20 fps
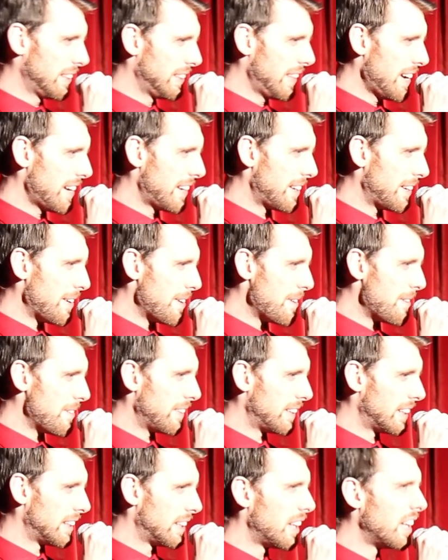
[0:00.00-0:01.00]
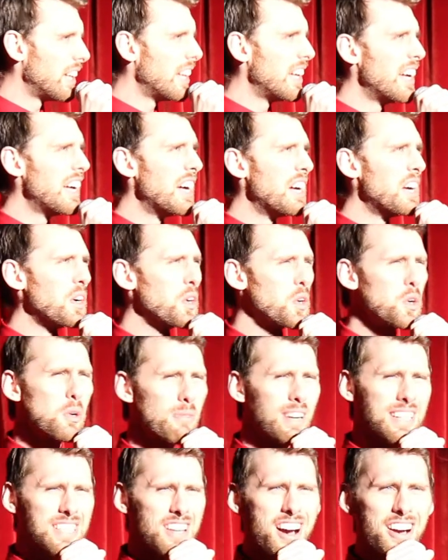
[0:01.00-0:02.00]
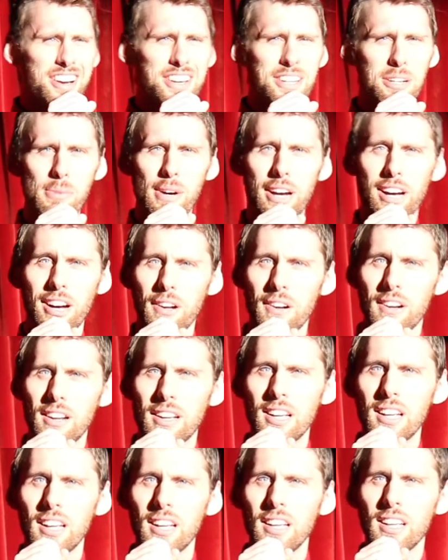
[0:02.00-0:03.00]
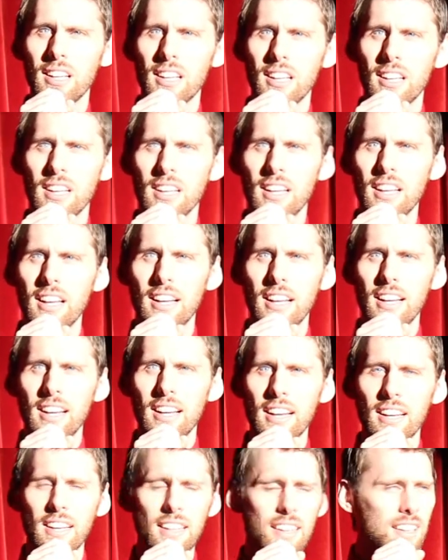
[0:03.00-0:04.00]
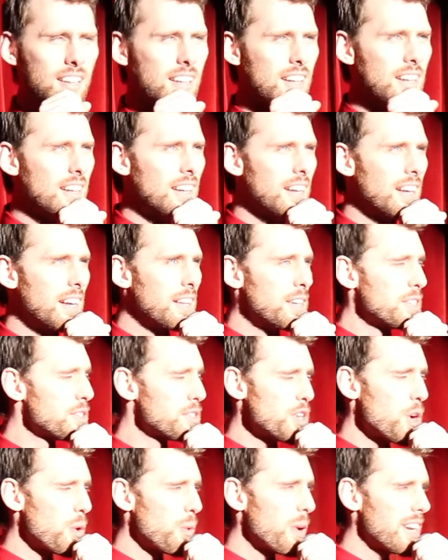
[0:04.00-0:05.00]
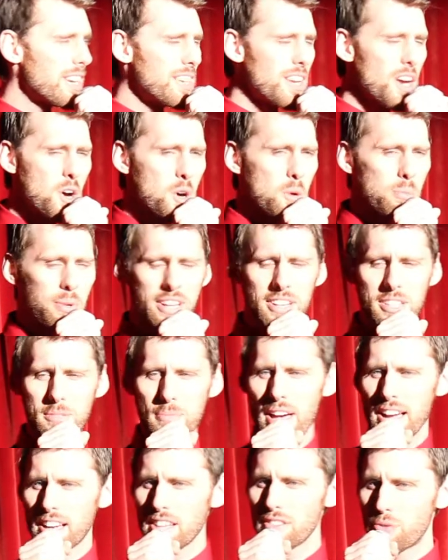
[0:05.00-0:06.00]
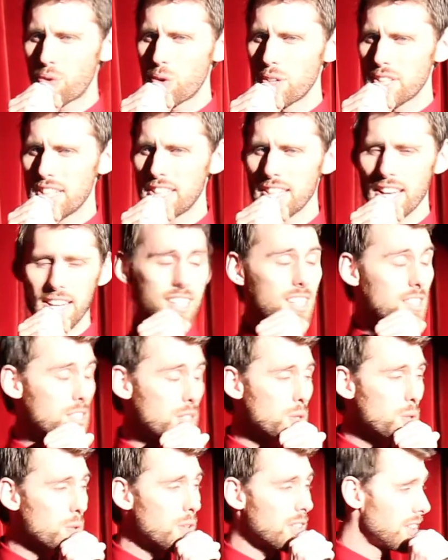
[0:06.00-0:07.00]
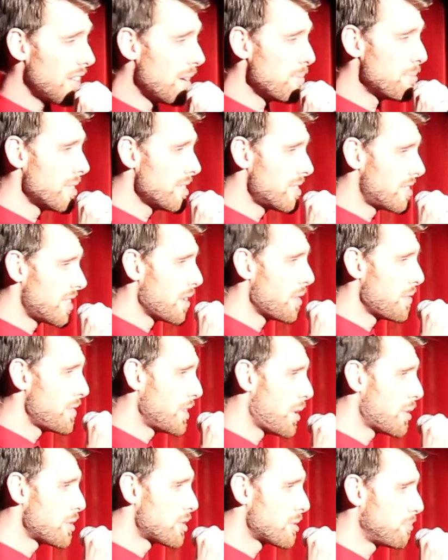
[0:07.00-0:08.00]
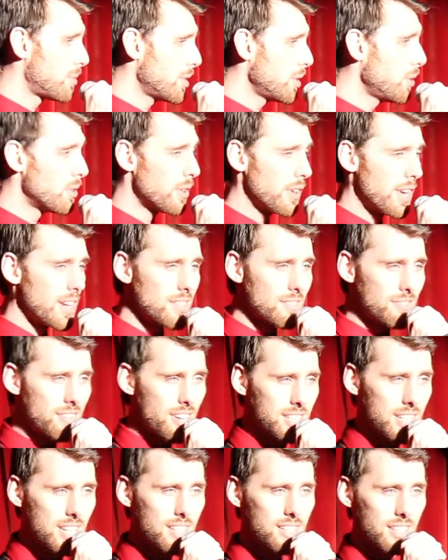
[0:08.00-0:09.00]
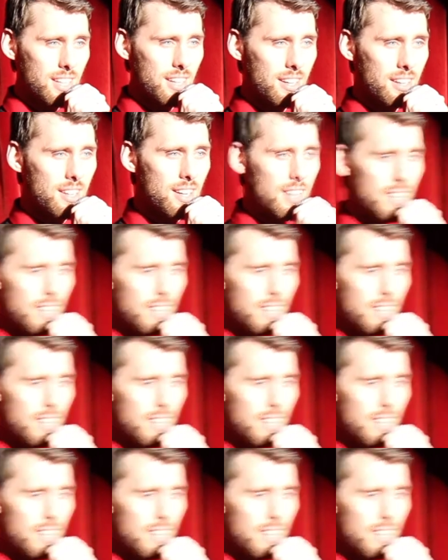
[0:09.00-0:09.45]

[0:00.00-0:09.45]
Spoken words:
Yeah. Who am I talking about? There's no way to know, because back in 1492, Columbus sailed the ocean blue looking to find India.